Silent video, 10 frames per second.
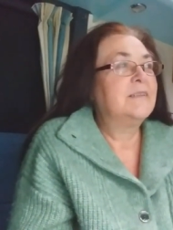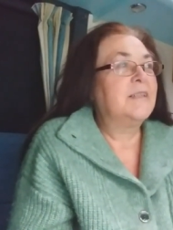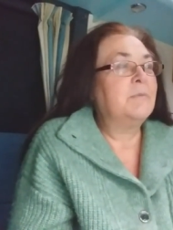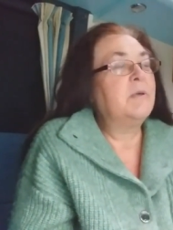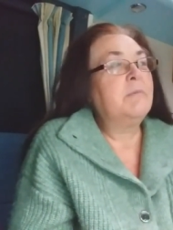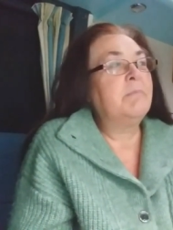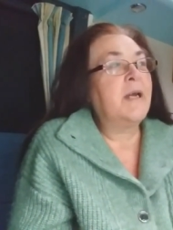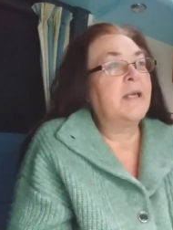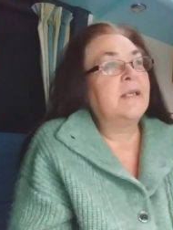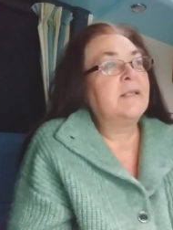they put him
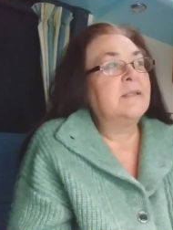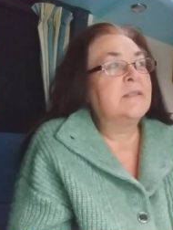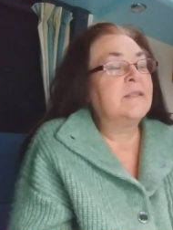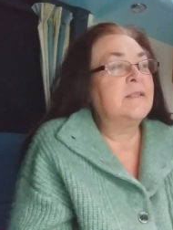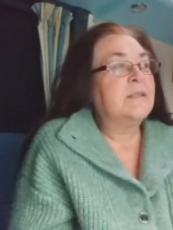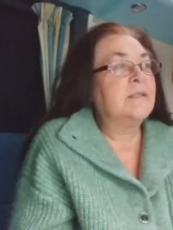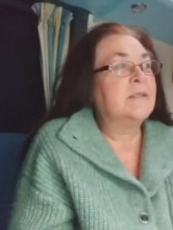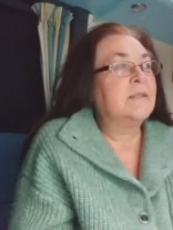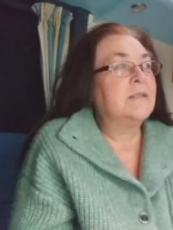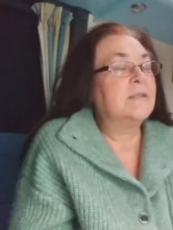back into
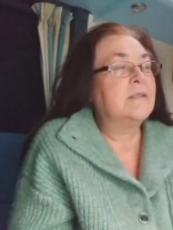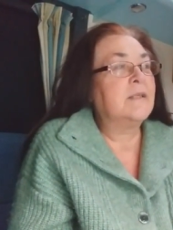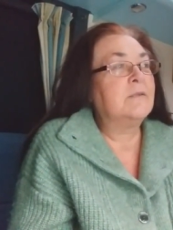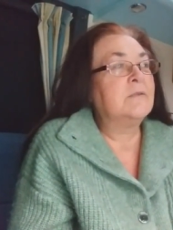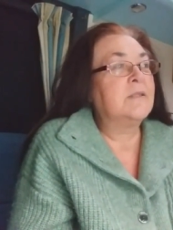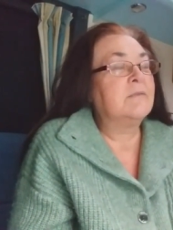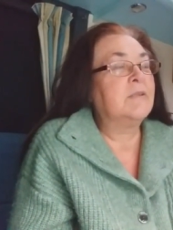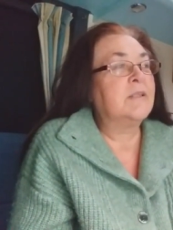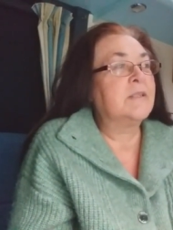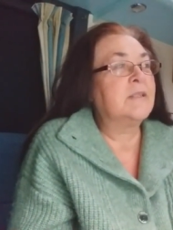old
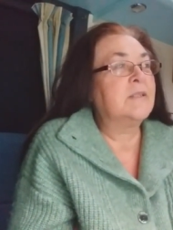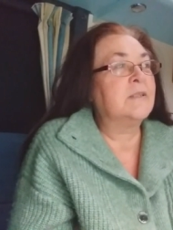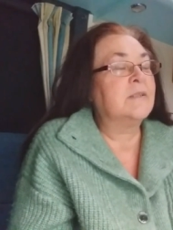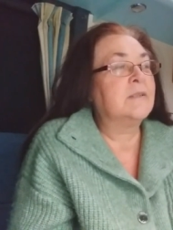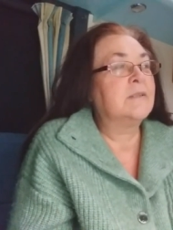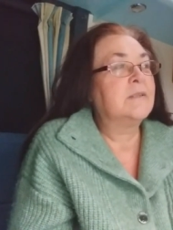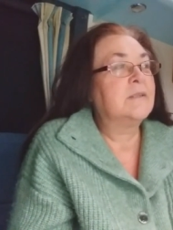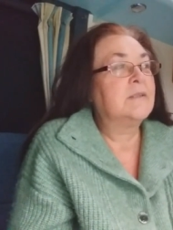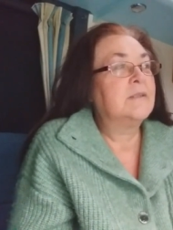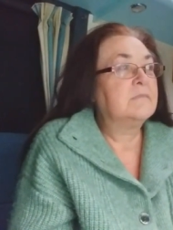civilization.
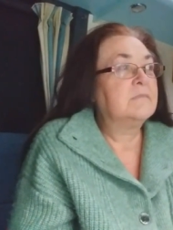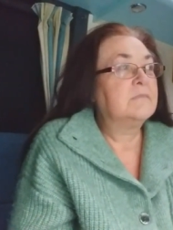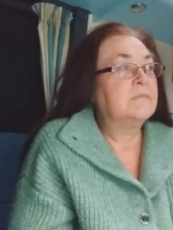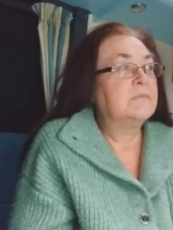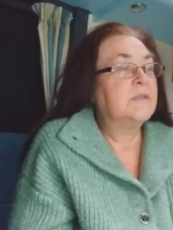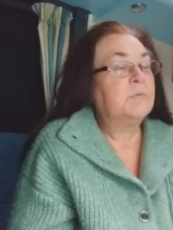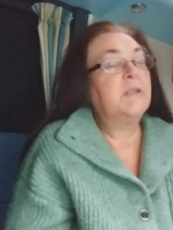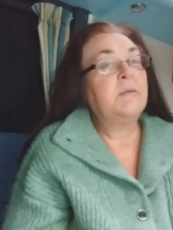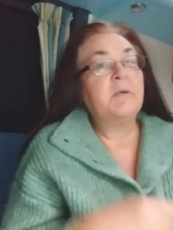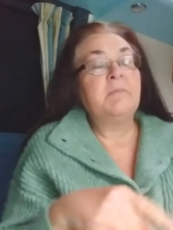When
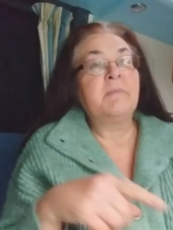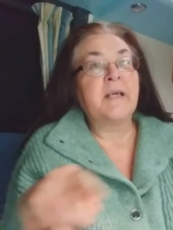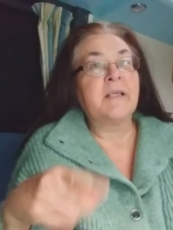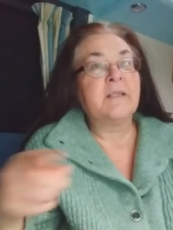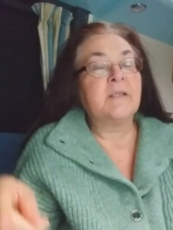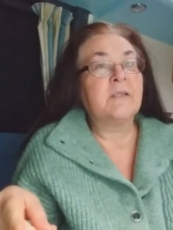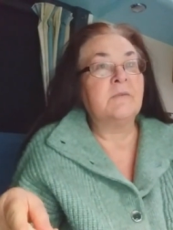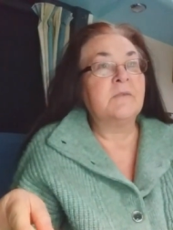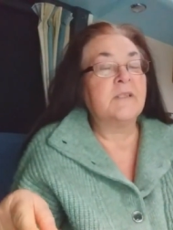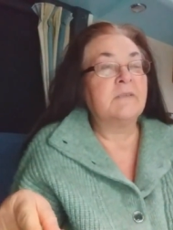they put him back in
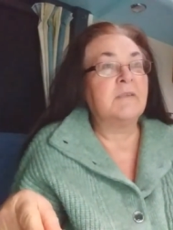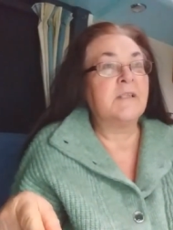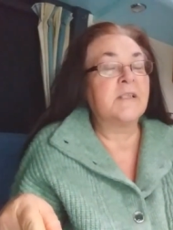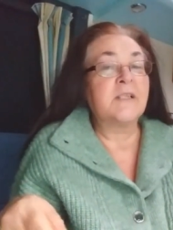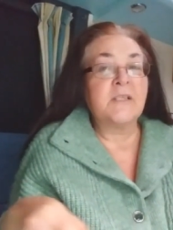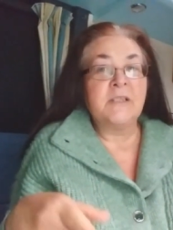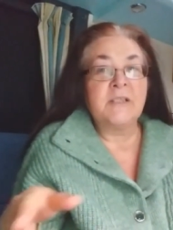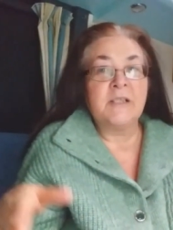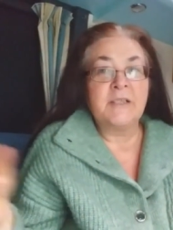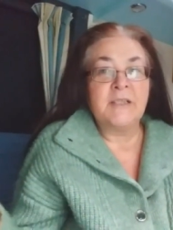old civilization, he
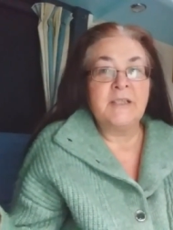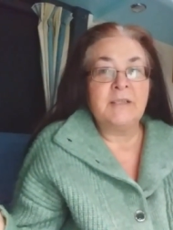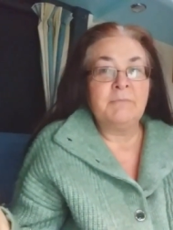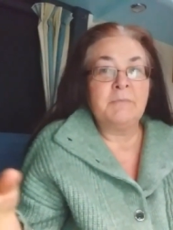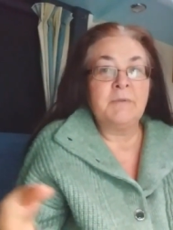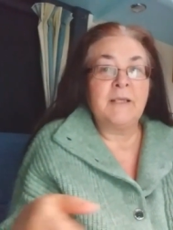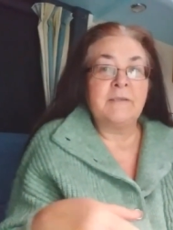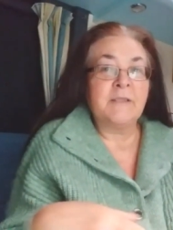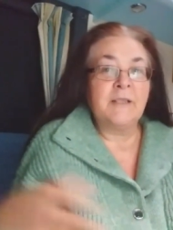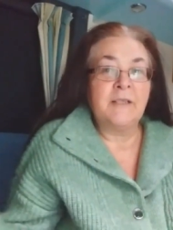started teaching people how
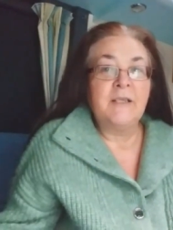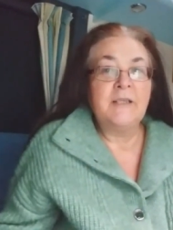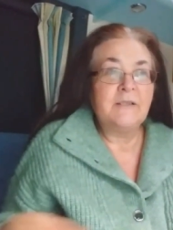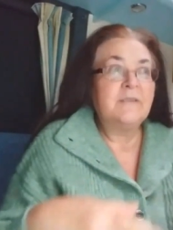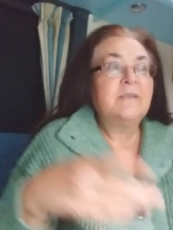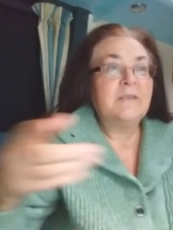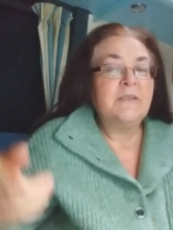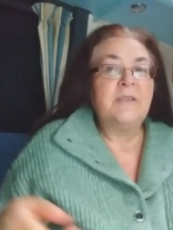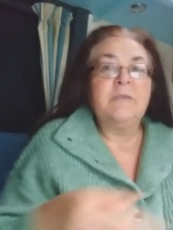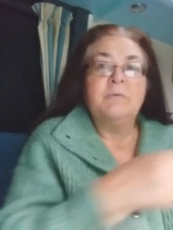to
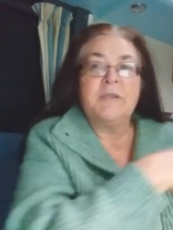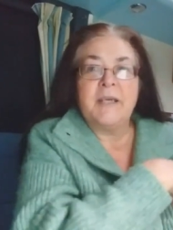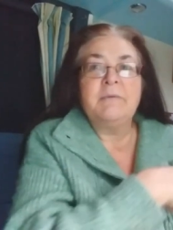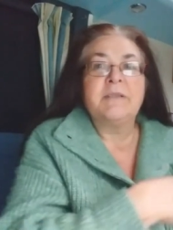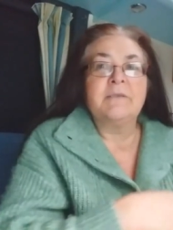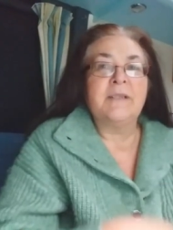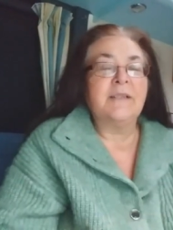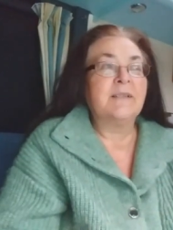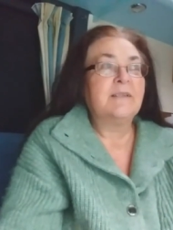do what they were doing.